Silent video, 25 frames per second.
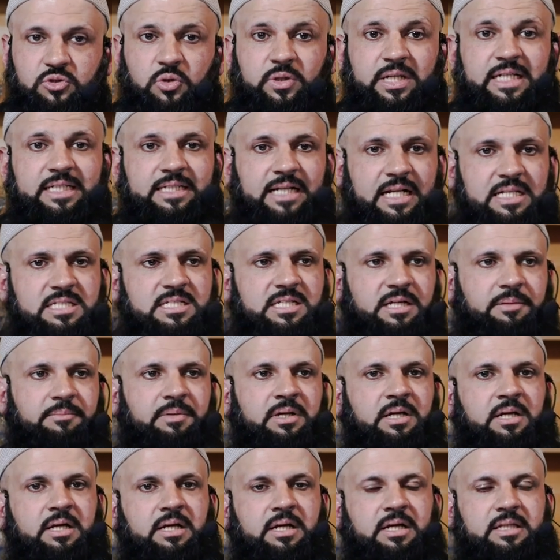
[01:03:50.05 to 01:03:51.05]
So he tells
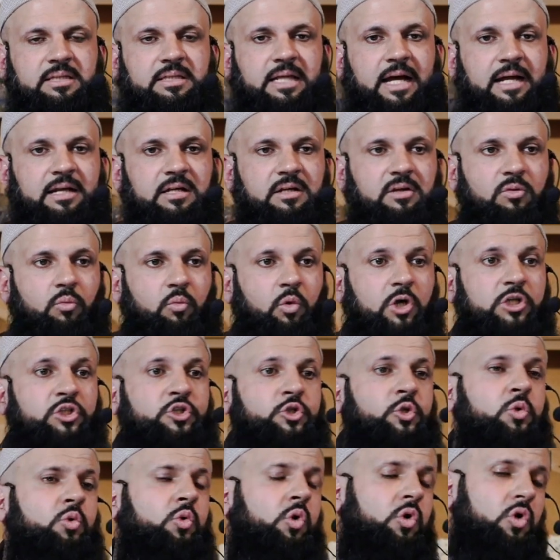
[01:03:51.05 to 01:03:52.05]
him that
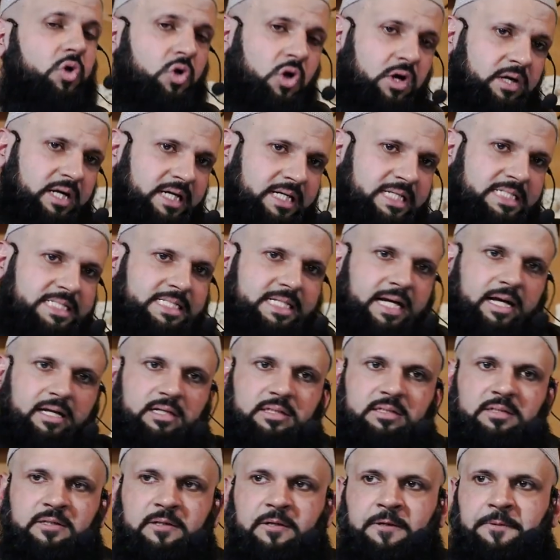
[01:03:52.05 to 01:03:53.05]
what you could not
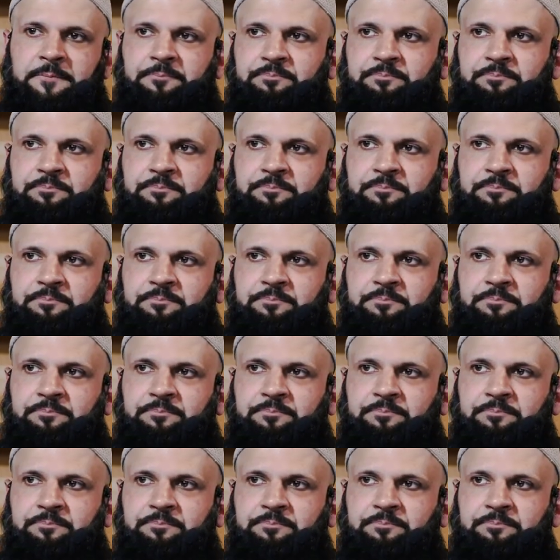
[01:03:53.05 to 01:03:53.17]
understand